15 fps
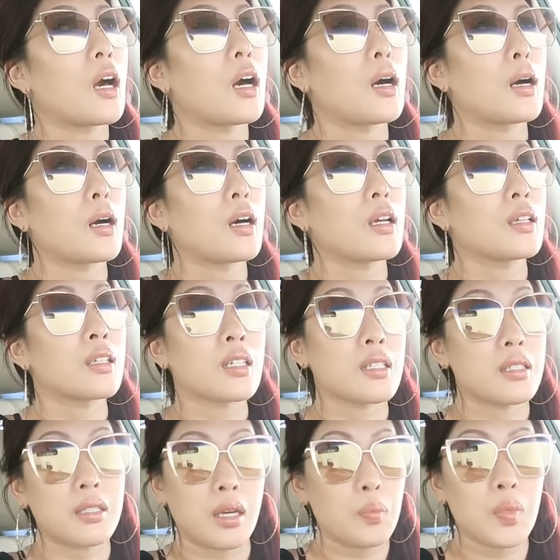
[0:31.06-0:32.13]
Uh, it
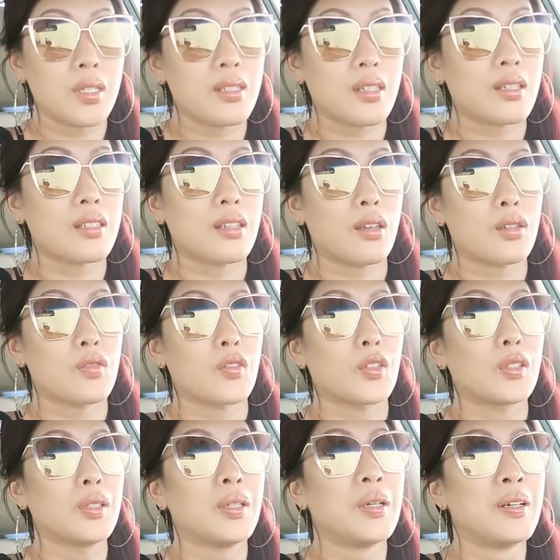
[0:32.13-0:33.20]
has not been
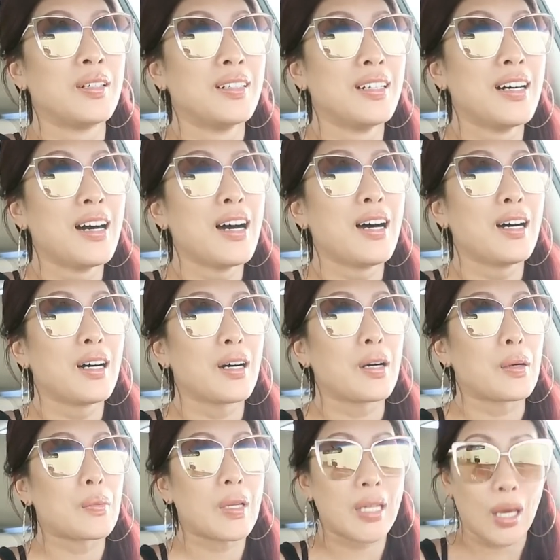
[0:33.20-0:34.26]
successful.
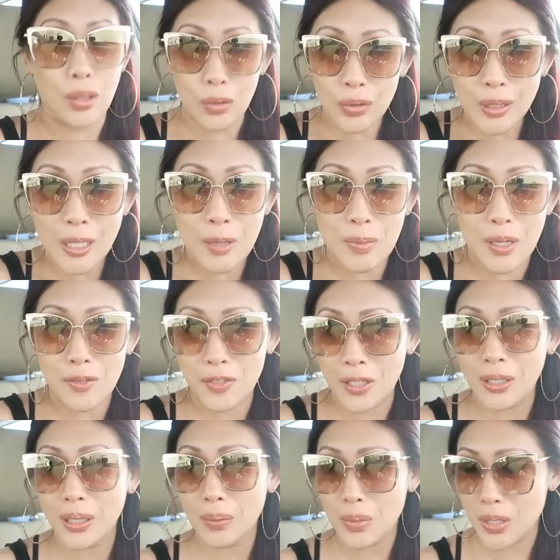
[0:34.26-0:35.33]
Um, and not only am I
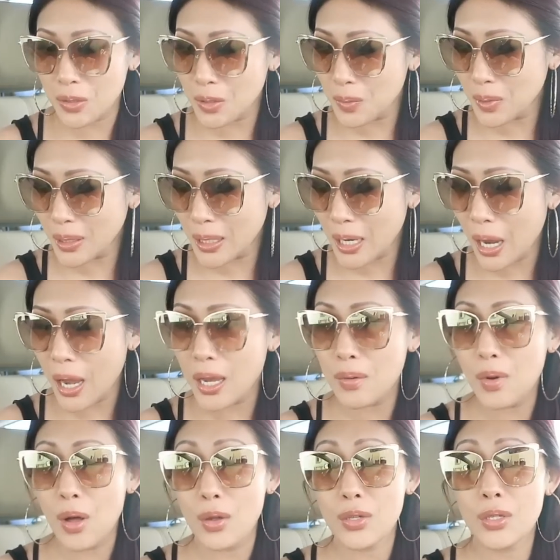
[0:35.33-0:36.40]
failing miserably, I
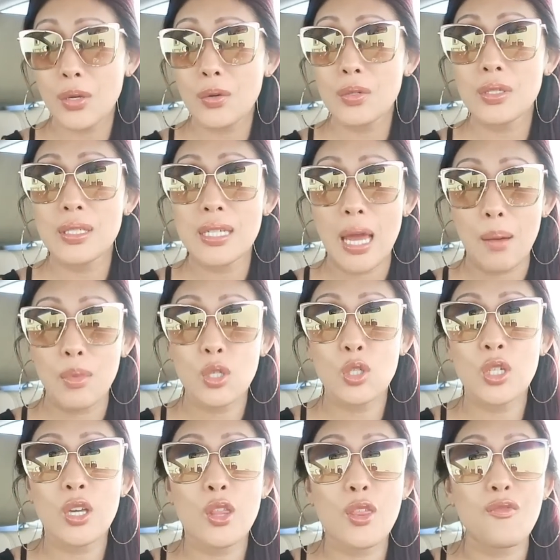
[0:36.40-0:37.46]
am also
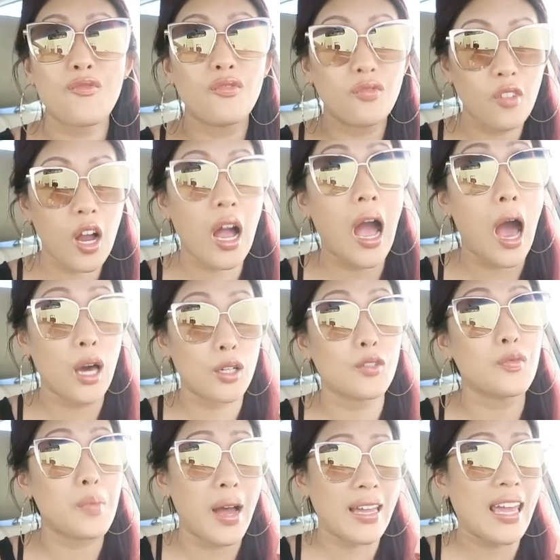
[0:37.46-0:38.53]
damaging the out
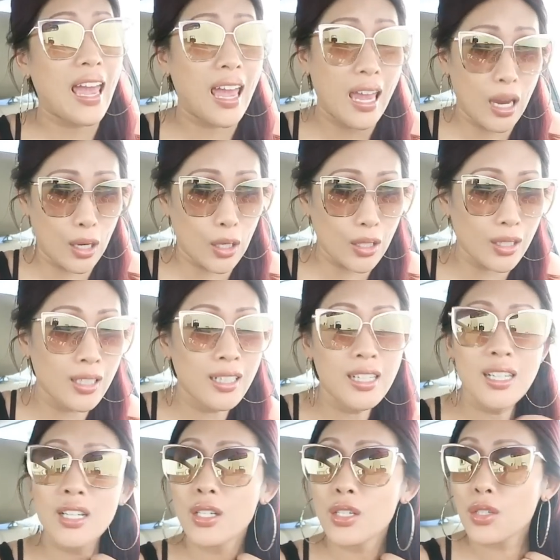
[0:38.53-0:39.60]
of my hair.
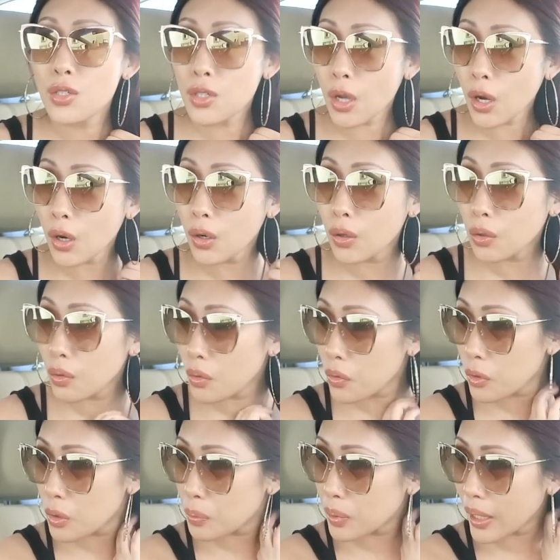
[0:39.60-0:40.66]
So
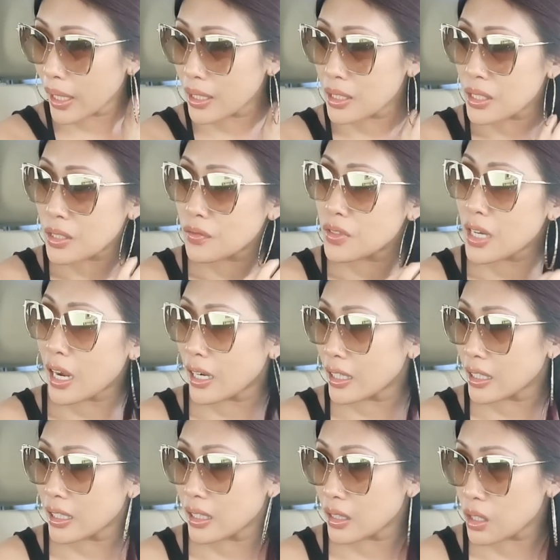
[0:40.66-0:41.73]
the plans of
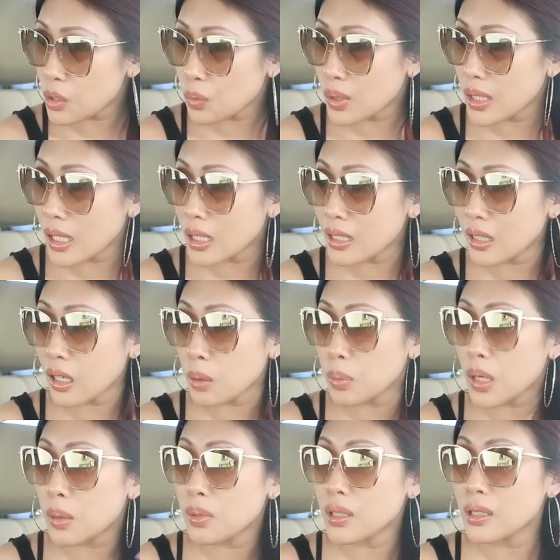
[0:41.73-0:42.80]
dyeing it this weekend are
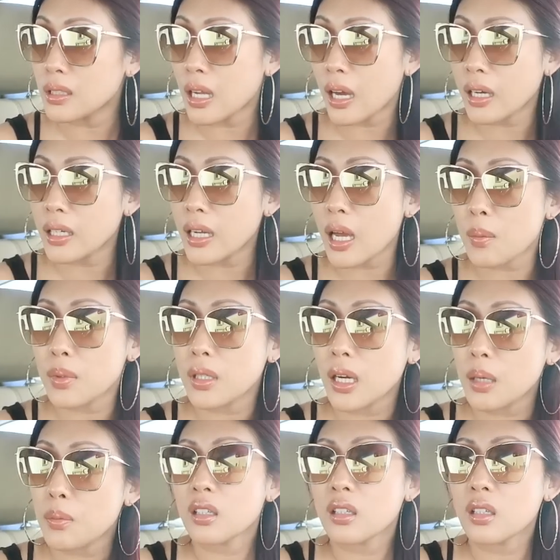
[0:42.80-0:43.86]
probably not gonna happen.
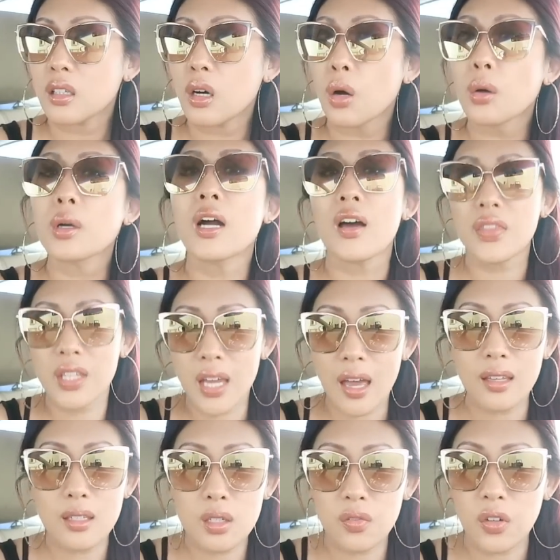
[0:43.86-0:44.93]
I'm or cut the
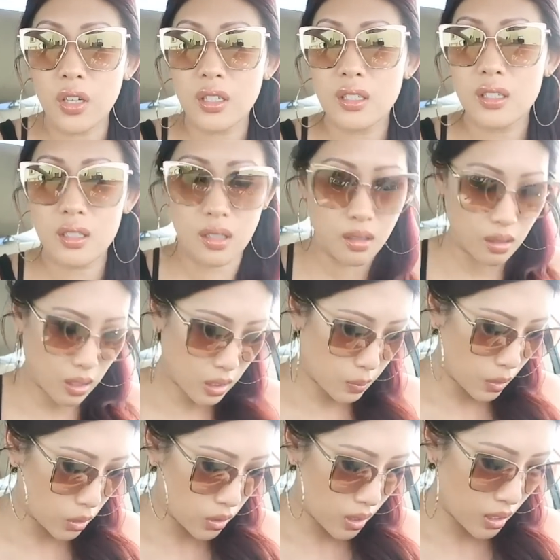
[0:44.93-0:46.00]
ends first as
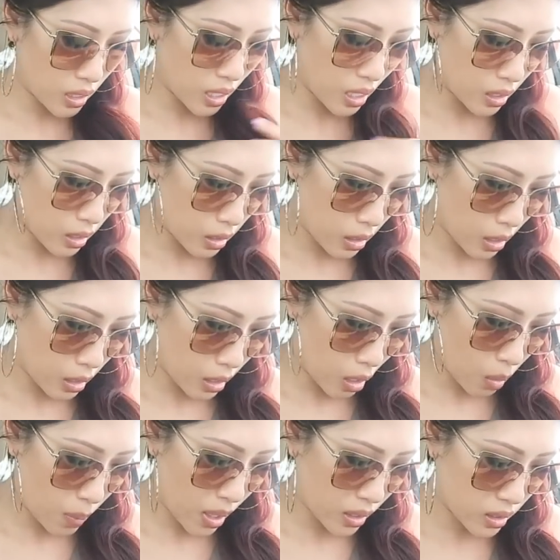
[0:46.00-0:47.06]
much as I can, and then
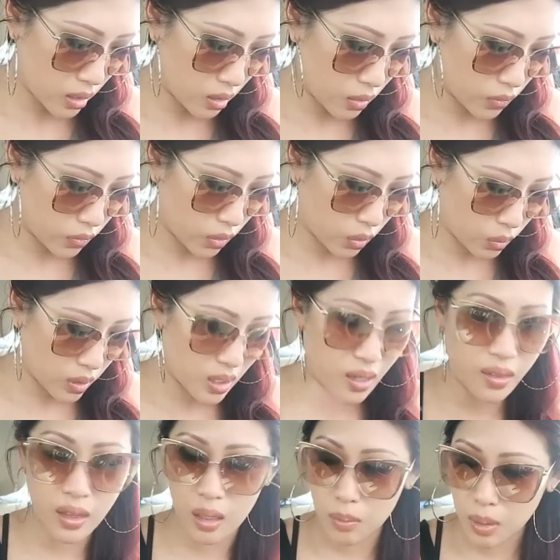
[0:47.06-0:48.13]
hair mask it for a
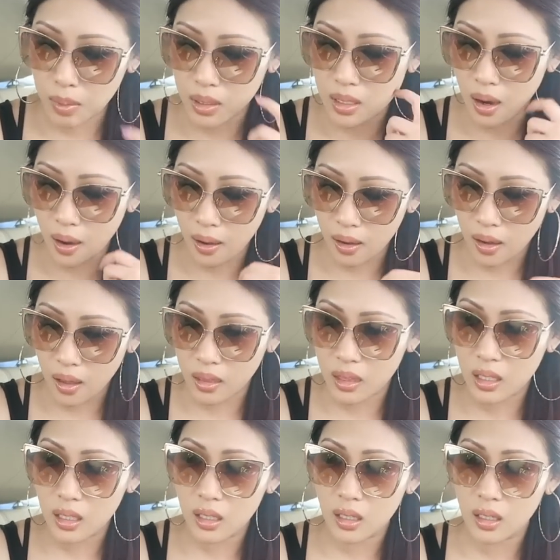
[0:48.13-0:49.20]
week, and then maybe dye at
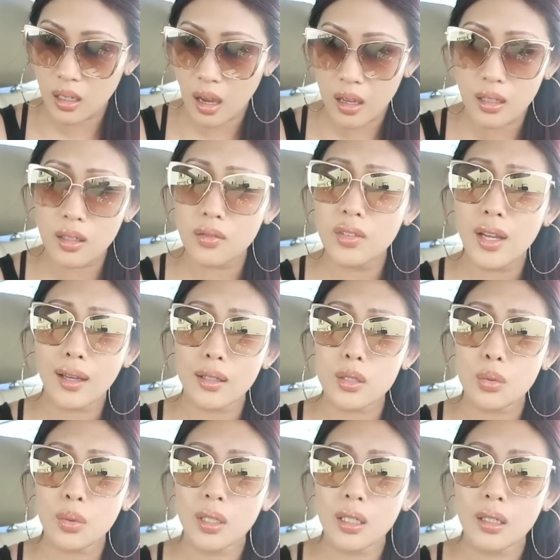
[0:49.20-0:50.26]
the end of next
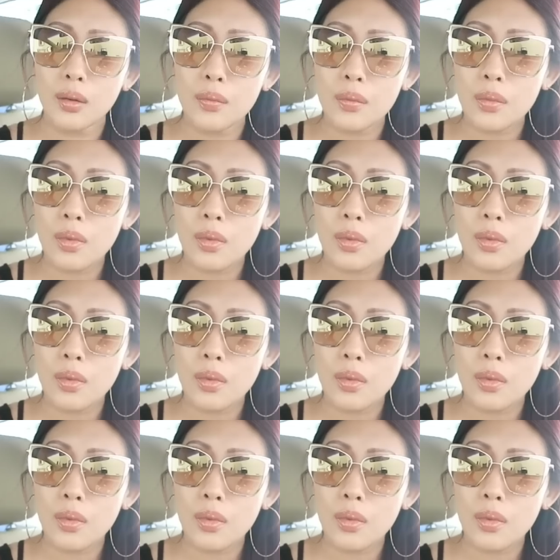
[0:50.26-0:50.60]
week.